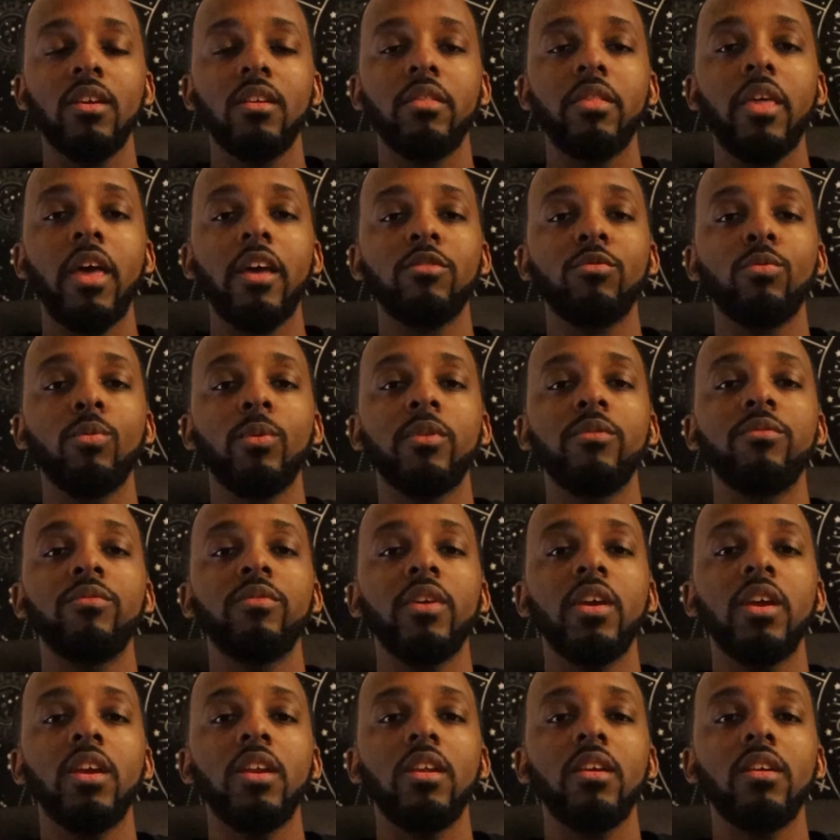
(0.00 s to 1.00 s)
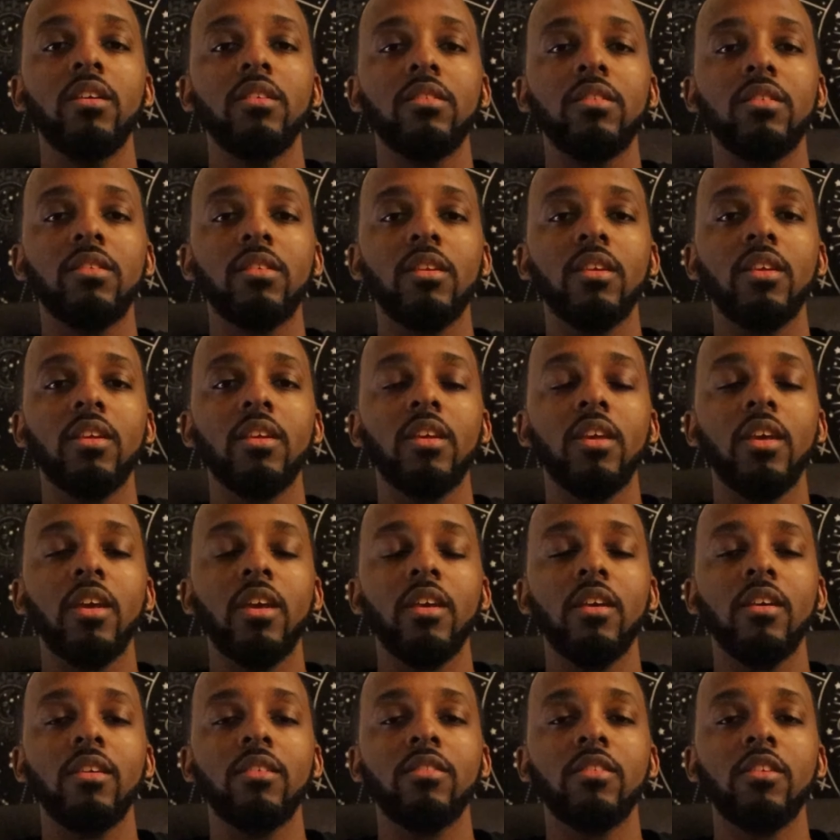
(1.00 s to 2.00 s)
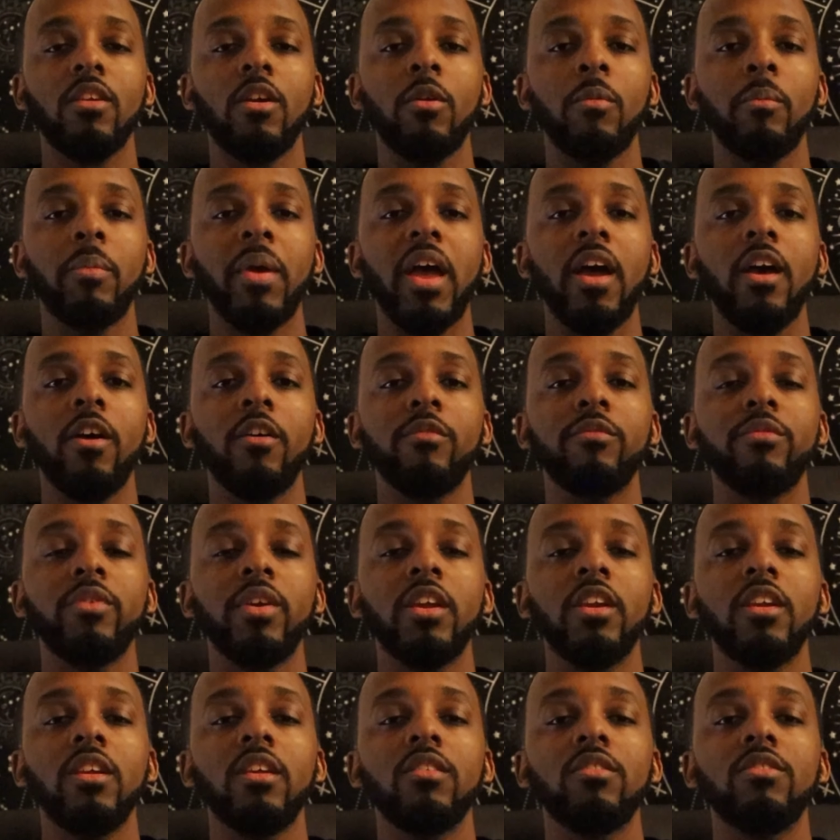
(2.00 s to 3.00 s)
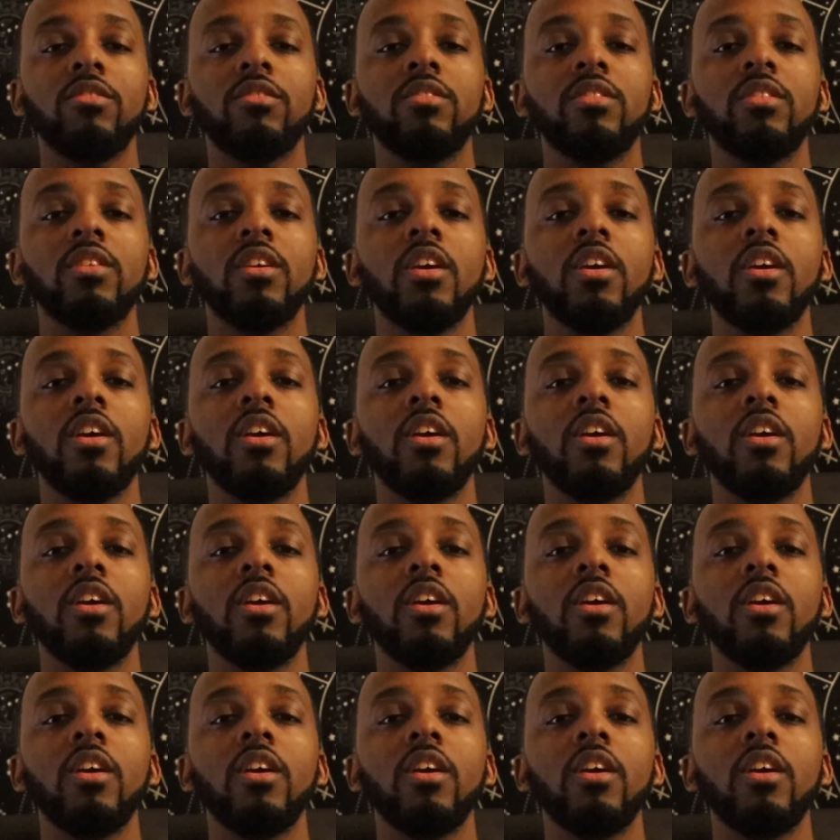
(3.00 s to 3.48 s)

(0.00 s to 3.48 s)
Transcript: That's what Venus is about. Venus